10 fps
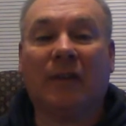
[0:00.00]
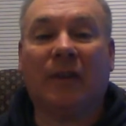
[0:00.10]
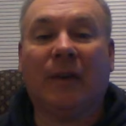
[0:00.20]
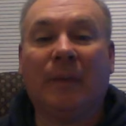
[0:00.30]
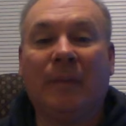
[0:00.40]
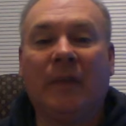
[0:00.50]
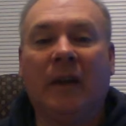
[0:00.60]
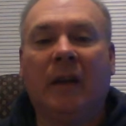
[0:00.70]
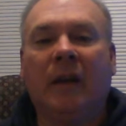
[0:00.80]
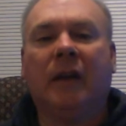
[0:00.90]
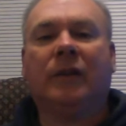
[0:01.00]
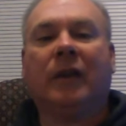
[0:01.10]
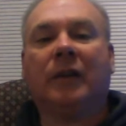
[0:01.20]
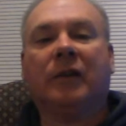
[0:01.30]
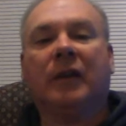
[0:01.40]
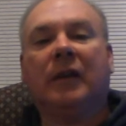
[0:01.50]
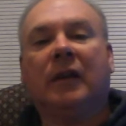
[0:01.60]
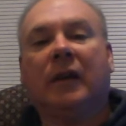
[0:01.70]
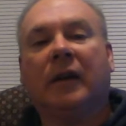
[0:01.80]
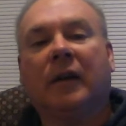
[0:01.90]
So that's
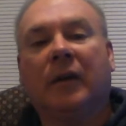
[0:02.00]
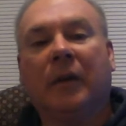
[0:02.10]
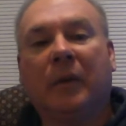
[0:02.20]
the